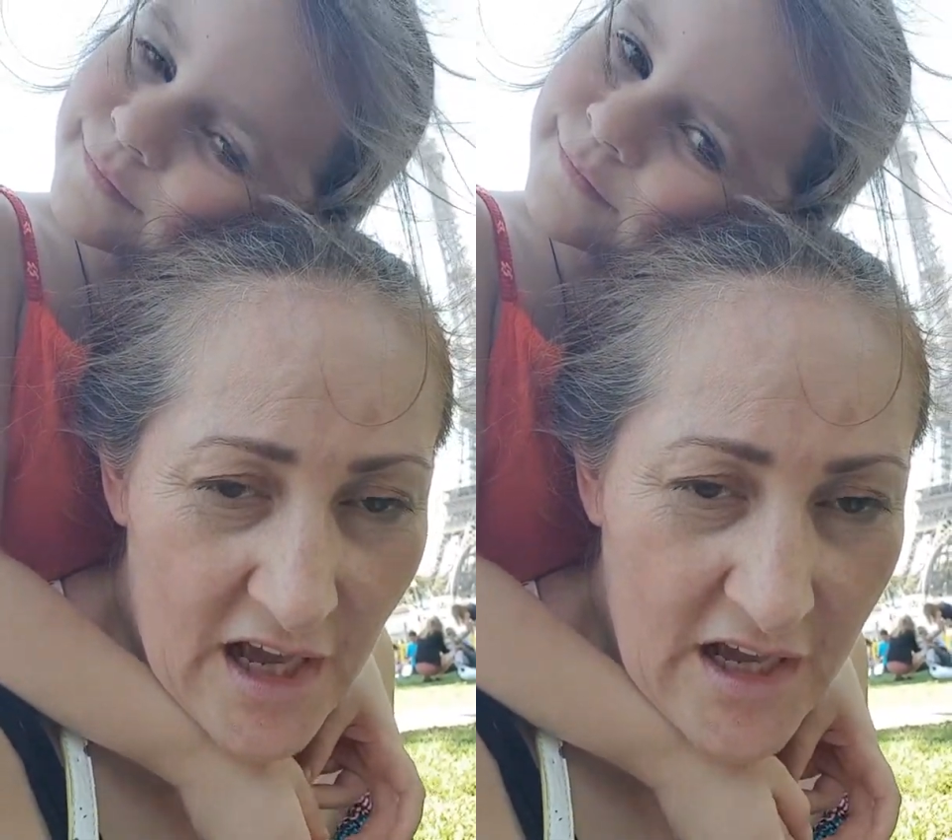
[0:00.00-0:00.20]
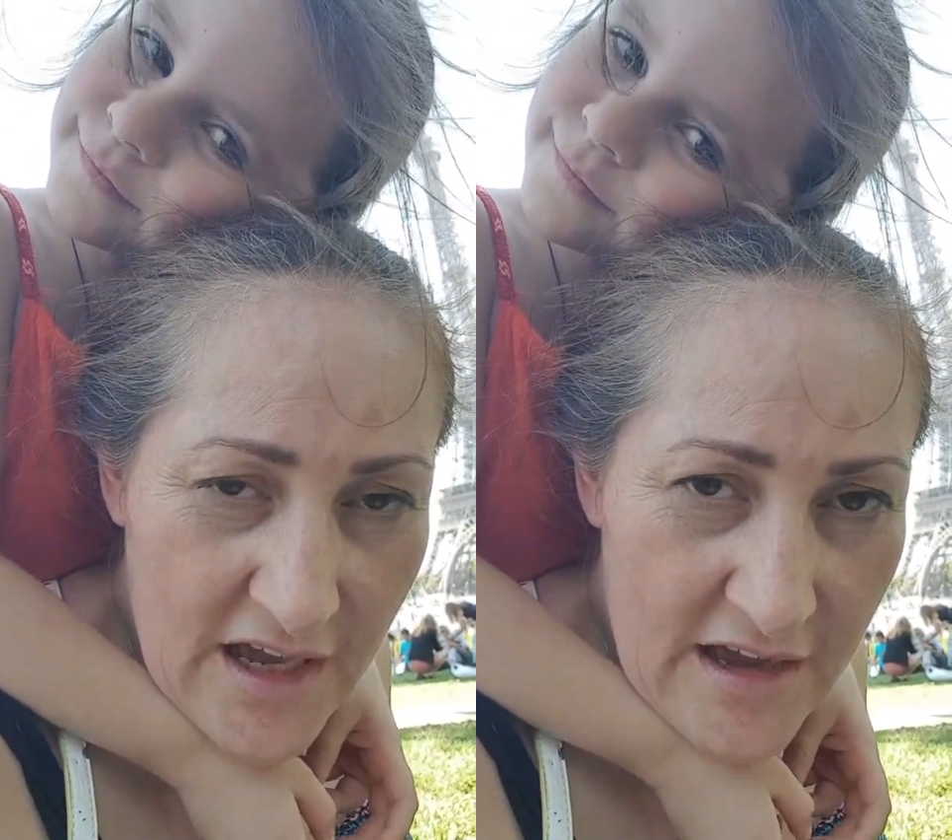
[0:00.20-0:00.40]

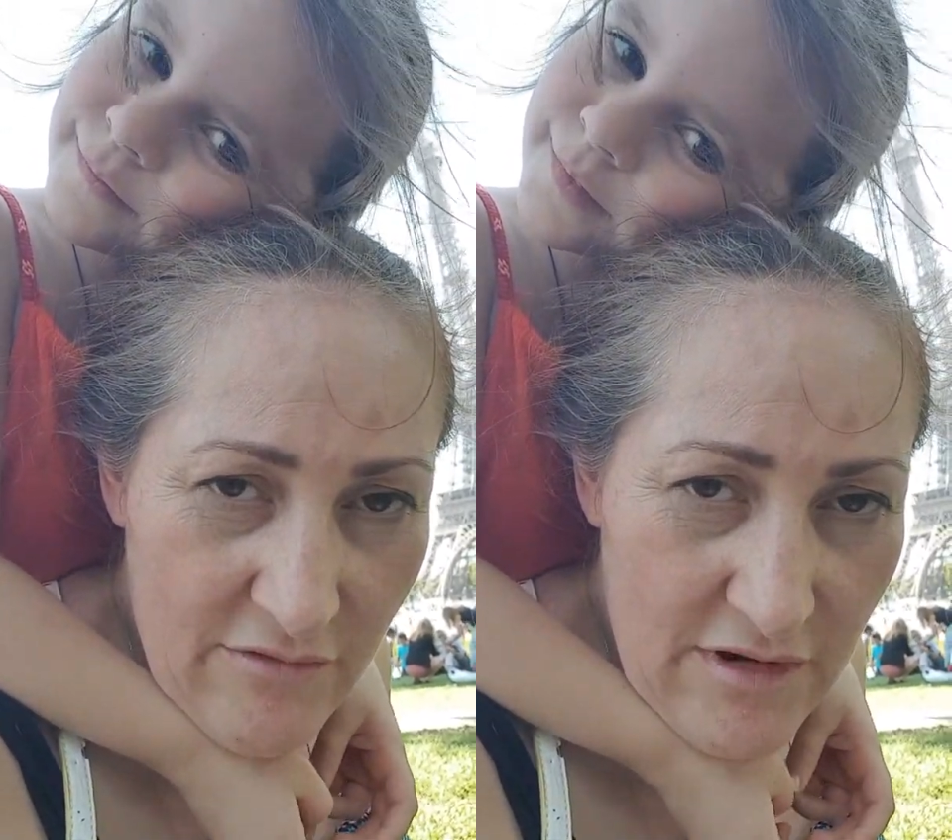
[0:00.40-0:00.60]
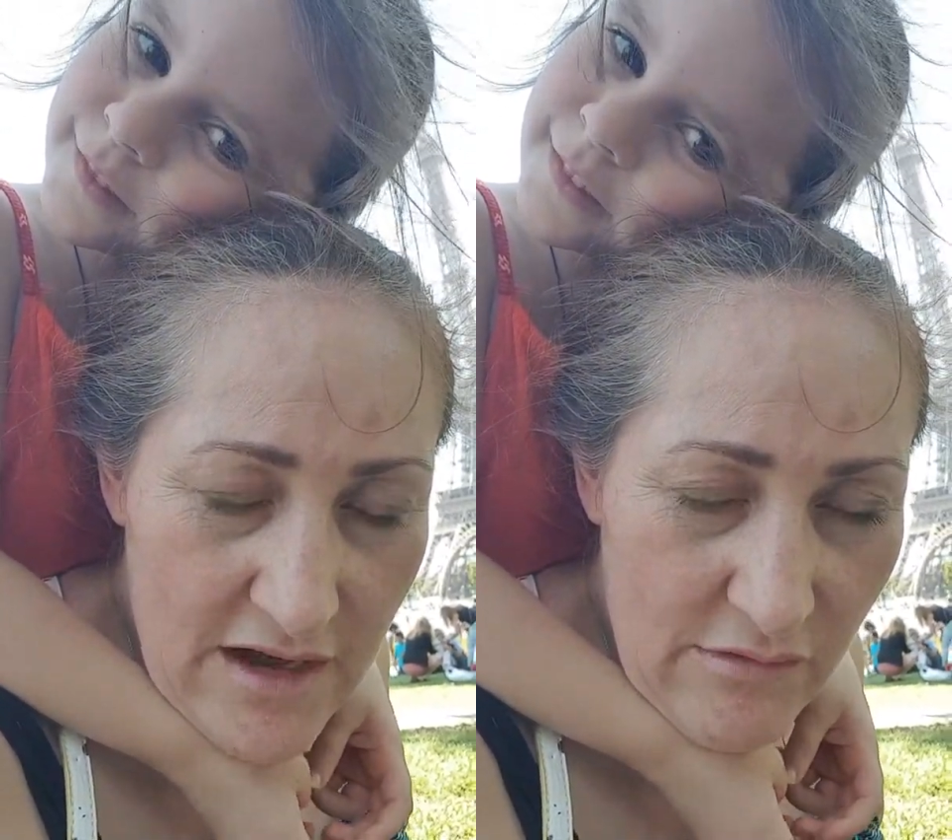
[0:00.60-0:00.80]
Okay,
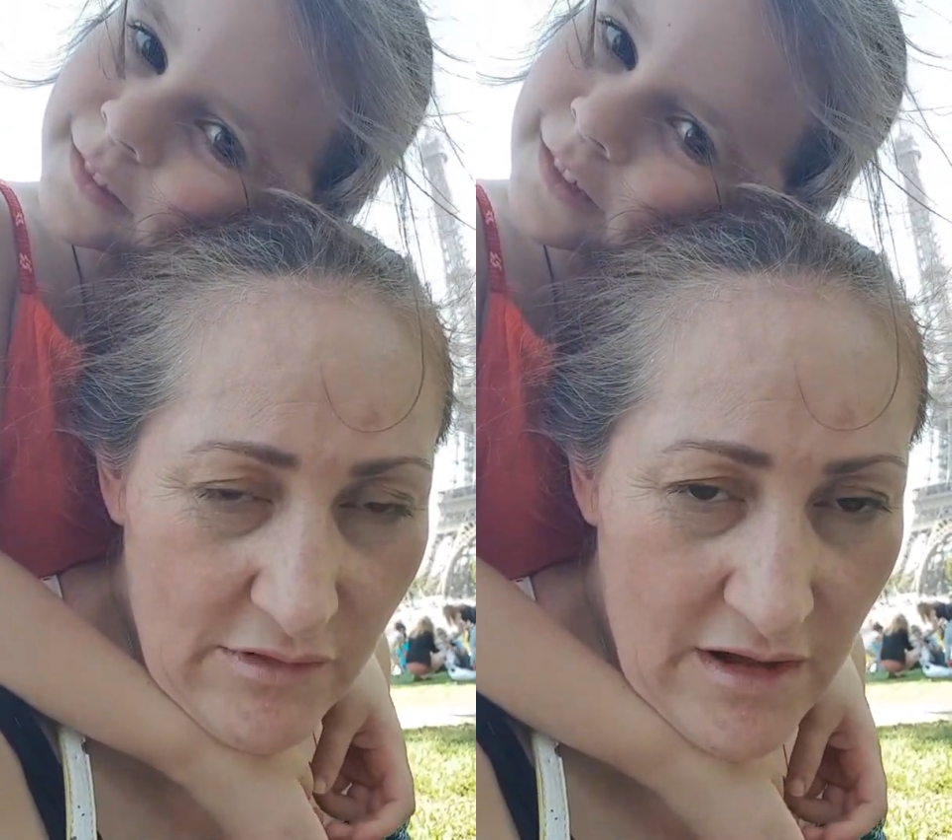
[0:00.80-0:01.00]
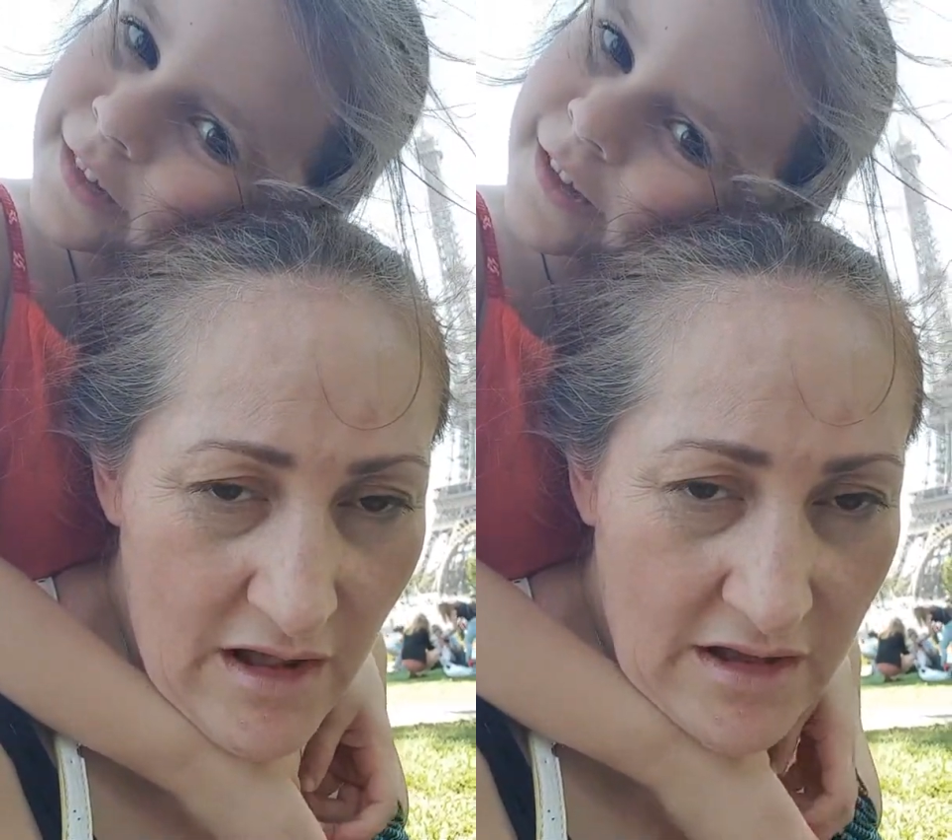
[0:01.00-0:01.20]
right,
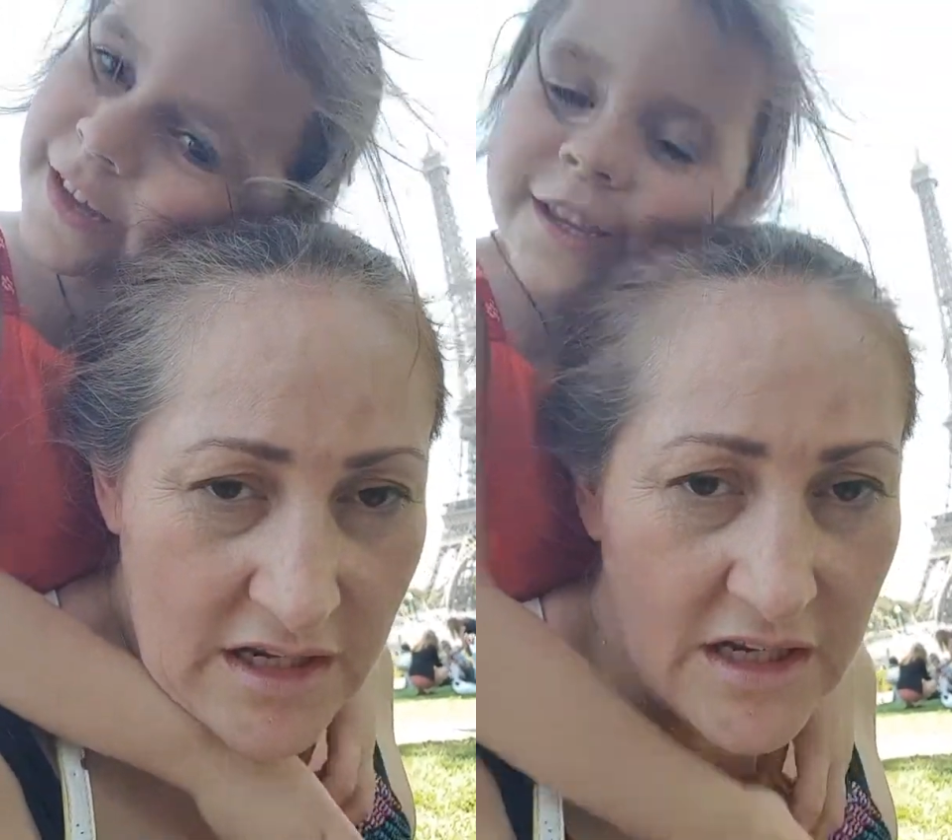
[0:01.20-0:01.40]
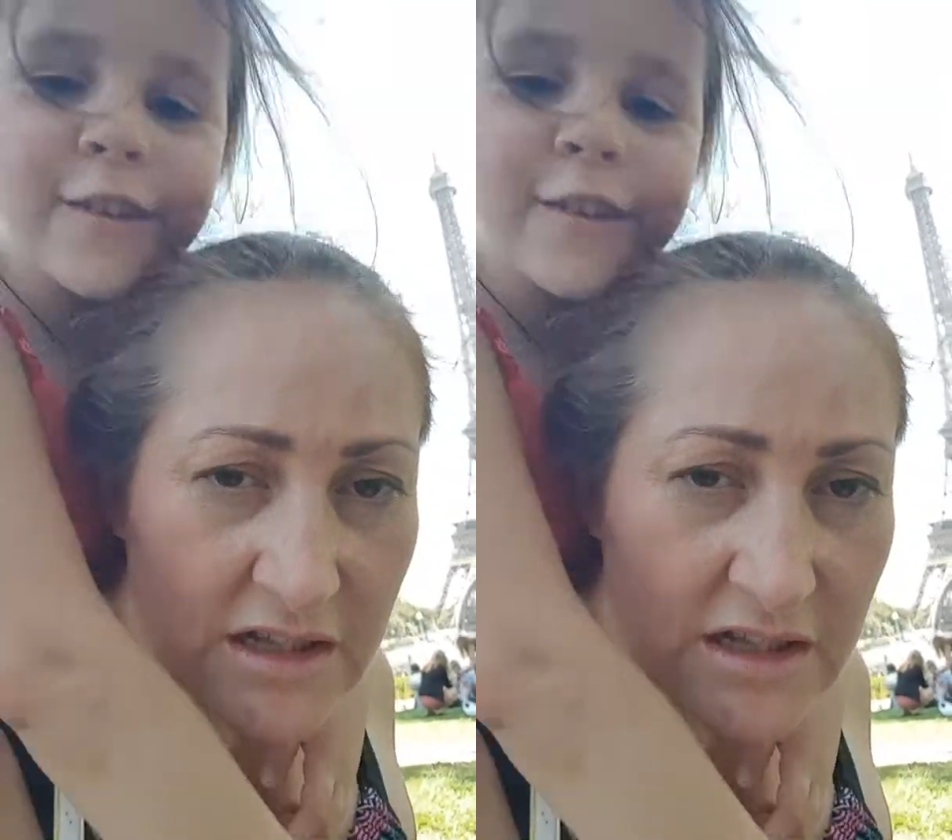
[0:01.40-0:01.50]
well, I'm gonna...